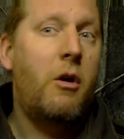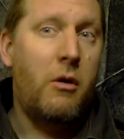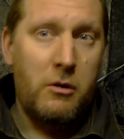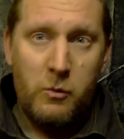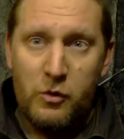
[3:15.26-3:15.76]

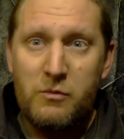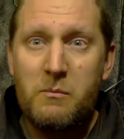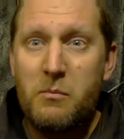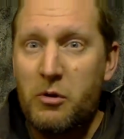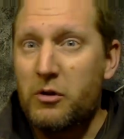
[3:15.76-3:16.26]
I
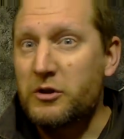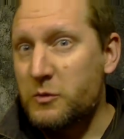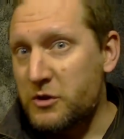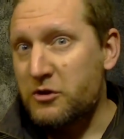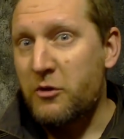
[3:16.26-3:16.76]
wouldn't put a
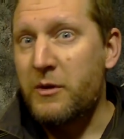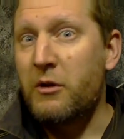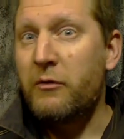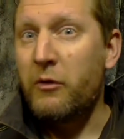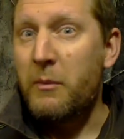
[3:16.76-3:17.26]
Swiss Army
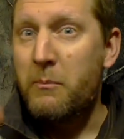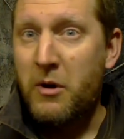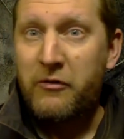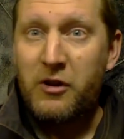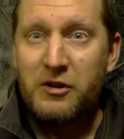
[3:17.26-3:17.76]
knife on a
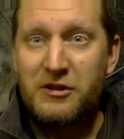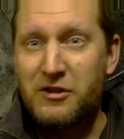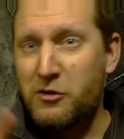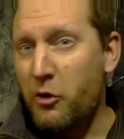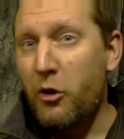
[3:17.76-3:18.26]
buffer because it's
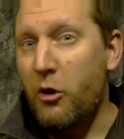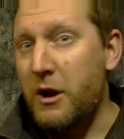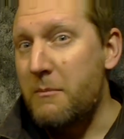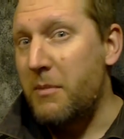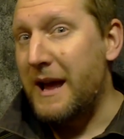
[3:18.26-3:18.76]
a
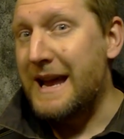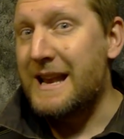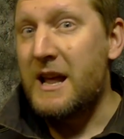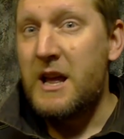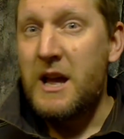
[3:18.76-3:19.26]
non-locking blade,